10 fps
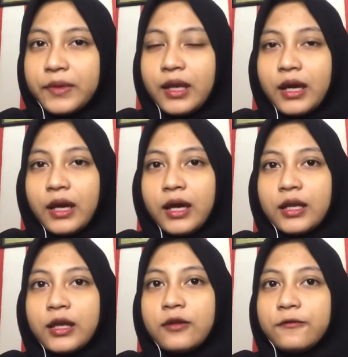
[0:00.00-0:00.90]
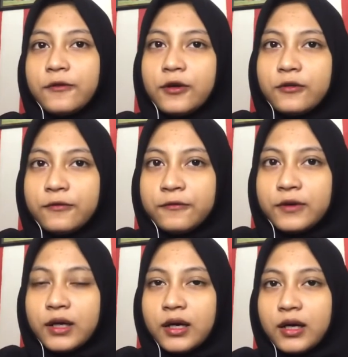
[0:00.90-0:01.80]
and involve
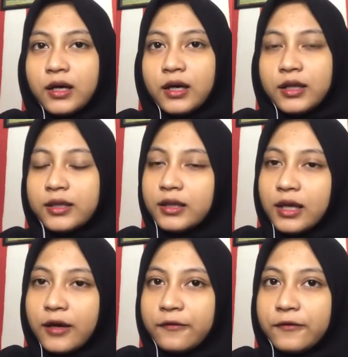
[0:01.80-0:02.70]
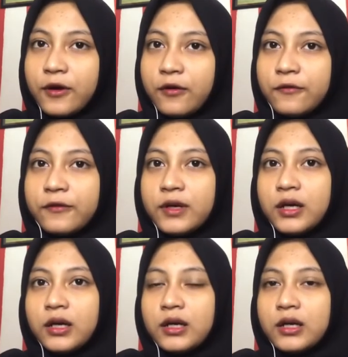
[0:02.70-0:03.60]
the life of
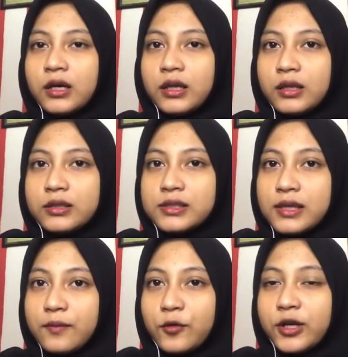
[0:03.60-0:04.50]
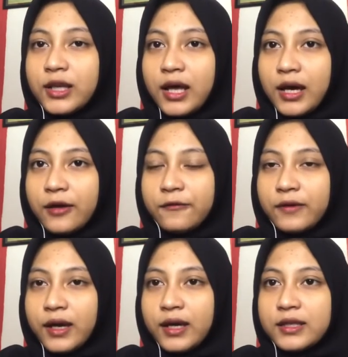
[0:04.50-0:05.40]
someone life
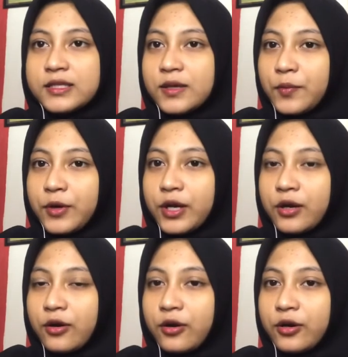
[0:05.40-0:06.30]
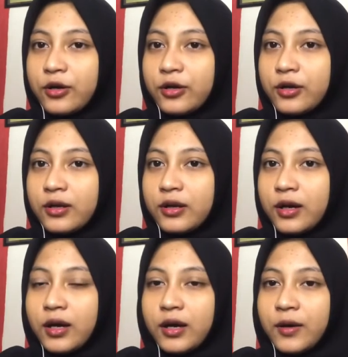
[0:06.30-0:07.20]
and disappearing or
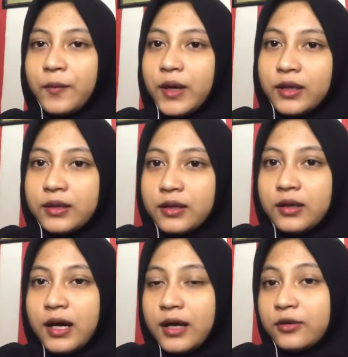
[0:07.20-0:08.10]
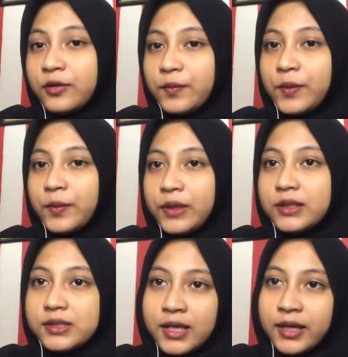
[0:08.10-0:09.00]
make the other people
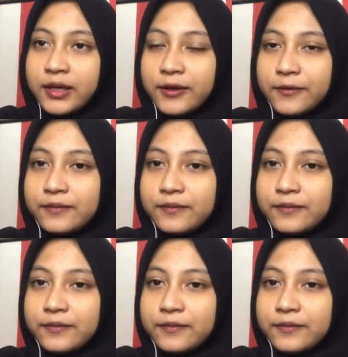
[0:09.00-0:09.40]
dying.